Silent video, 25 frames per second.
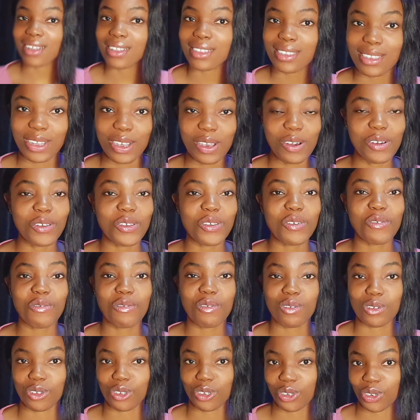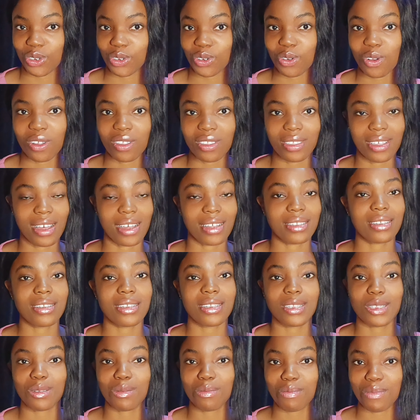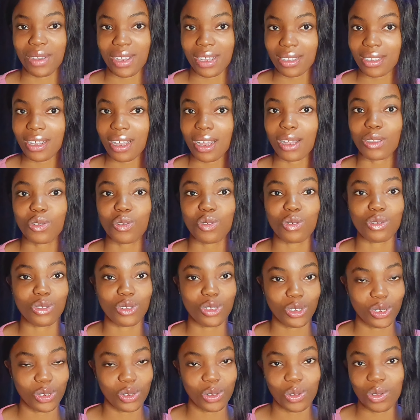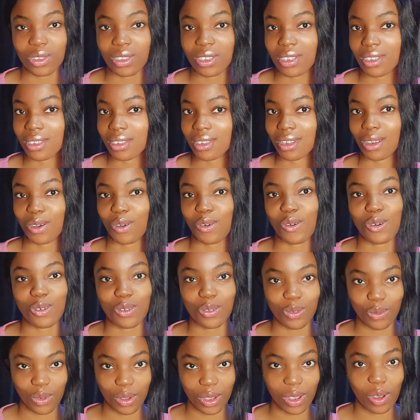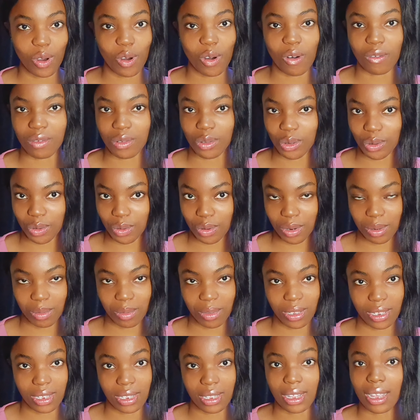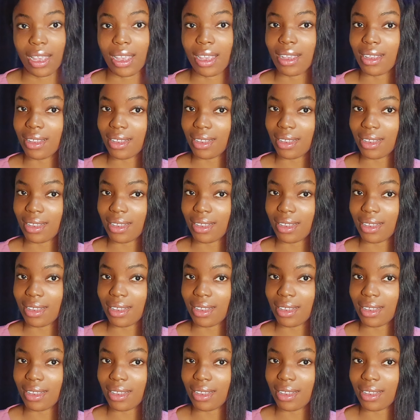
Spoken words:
can tell you for sure that it's better to choose the second way of scripting.